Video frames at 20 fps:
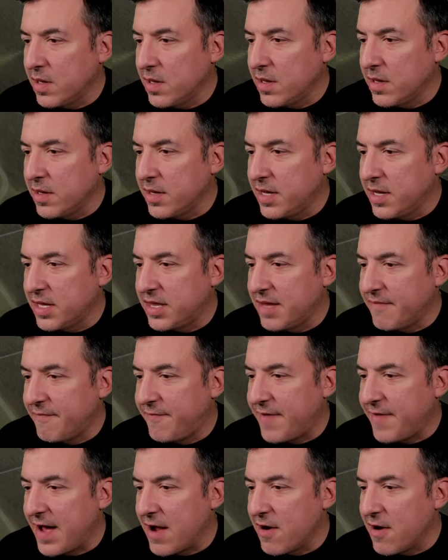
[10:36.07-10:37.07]
Get them
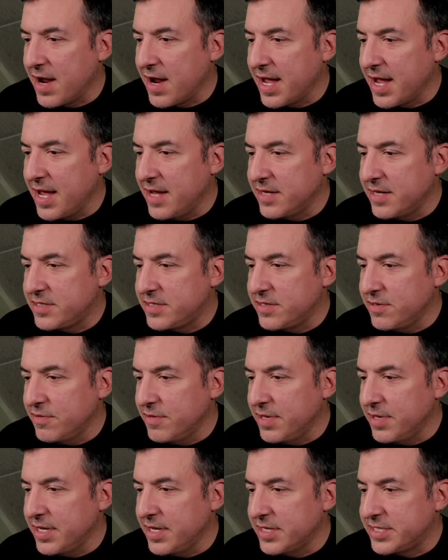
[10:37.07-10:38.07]
firing into
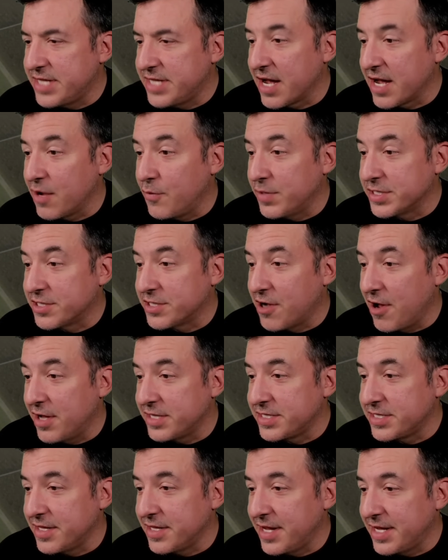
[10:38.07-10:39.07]
the 2nd
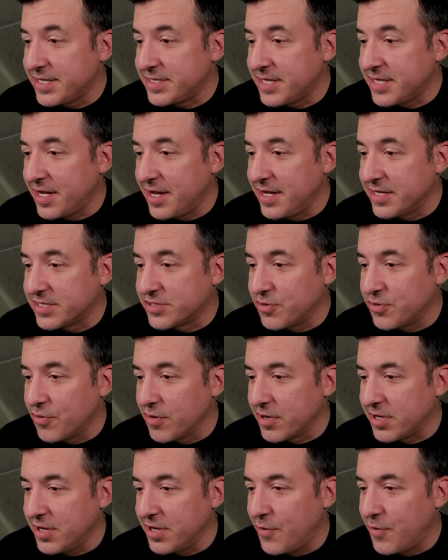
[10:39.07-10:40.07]
Wisconsin. That's
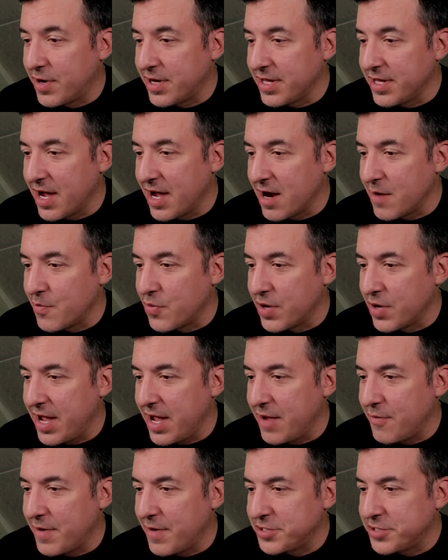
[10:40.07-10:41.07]
historically one of the Iron
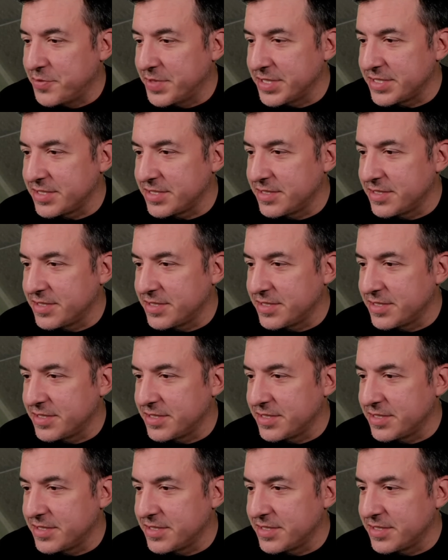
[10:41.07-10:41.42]
Brigade regiments.